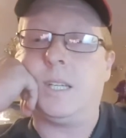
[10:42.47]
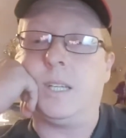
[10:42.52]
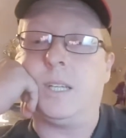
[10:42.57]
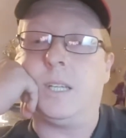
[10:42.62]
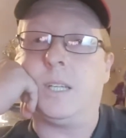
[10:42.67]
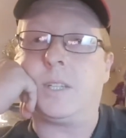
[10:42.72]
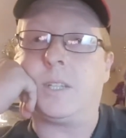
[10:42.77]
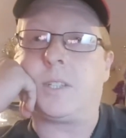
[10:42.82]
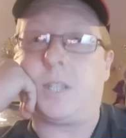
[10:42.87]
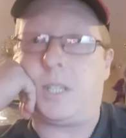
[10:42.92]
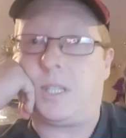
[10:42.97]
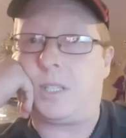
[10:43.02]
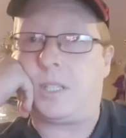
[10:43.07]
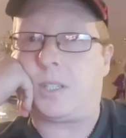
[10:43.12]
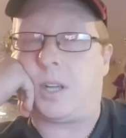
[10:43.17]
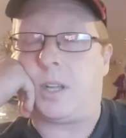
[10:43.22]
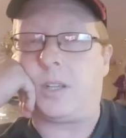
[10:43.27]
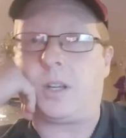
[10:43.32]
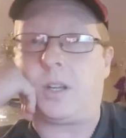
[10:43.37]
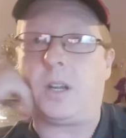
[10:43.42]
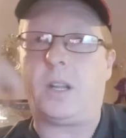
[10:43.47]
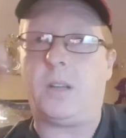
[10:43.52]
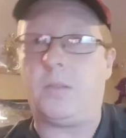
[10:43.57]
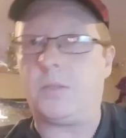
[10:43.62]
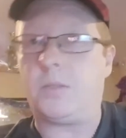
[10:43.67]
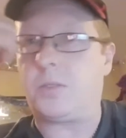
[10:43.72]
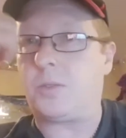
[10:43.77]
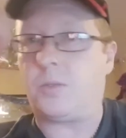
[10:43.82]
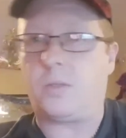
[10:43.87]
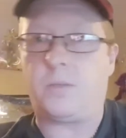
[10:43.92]
She designed our
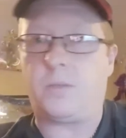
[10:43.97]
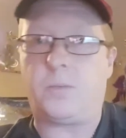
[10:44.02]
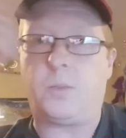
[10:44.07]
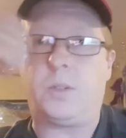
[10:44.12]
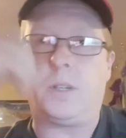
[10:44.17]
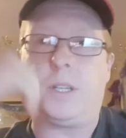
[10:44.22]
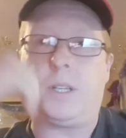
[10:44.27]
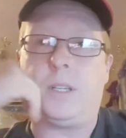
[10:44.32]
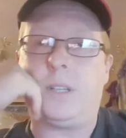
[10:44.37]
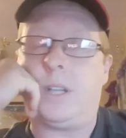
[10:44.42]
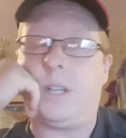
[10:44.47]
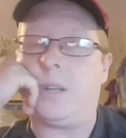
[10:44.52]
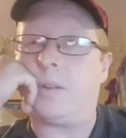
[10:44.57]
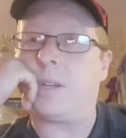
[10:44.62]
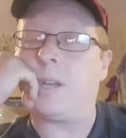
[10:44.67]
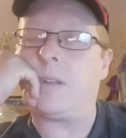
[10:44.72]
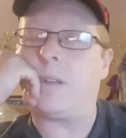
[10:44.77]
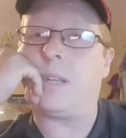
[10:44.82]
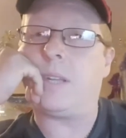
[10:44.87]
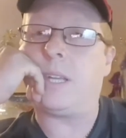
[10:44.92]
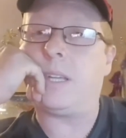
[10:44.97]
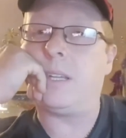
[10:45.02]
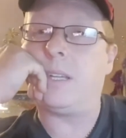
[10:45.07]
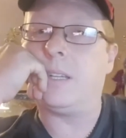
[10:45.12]
little sort of wording logo thing.